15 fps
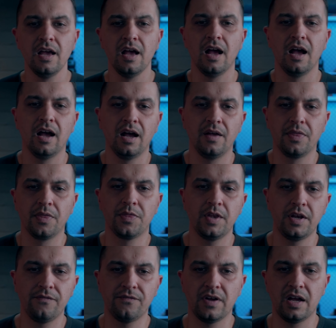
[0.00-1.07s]
The
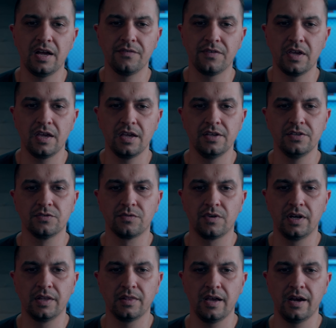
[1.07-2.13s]
35 is
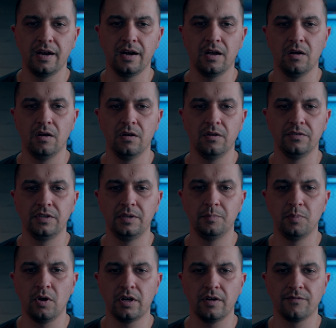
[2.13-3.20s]
right there on the
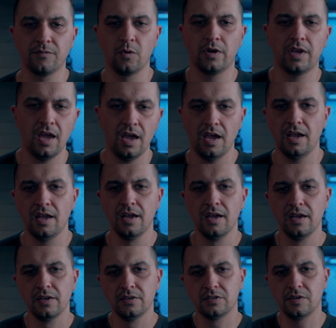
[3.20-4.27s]
Pocket 4K.
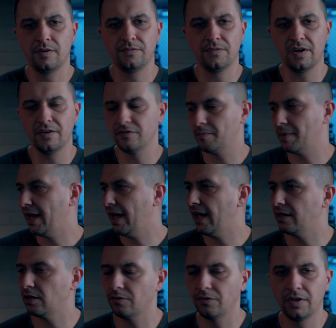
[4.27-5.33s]
75 in my
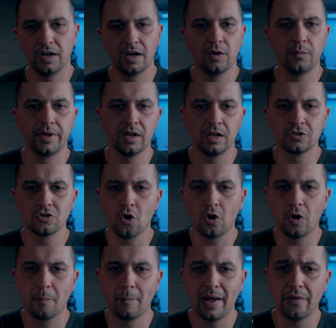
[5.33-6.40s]
hand over here. We're going to
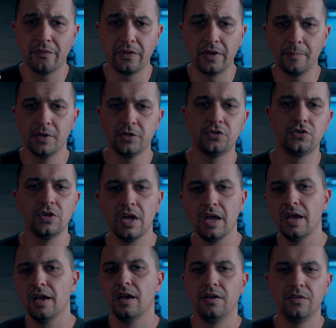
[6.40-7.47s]
talk about the image,
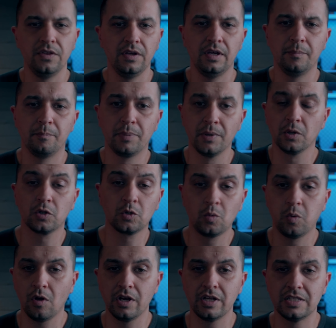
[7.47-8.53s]
the build
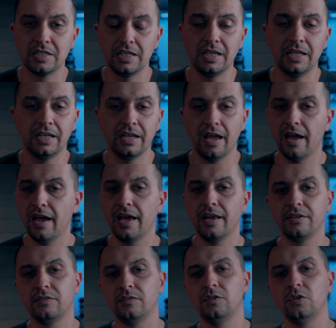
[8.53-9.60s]
quality,
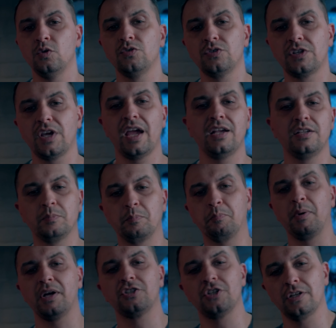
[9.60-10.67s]
and use case,
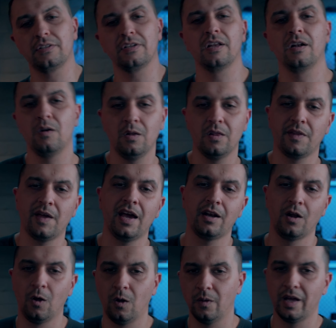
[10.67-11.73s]
budget, and all
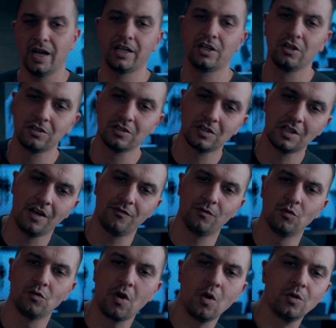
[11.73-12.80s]
that good stuff.
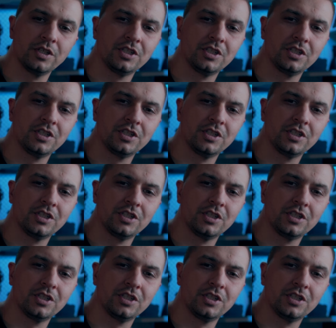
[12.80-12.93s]
Roll the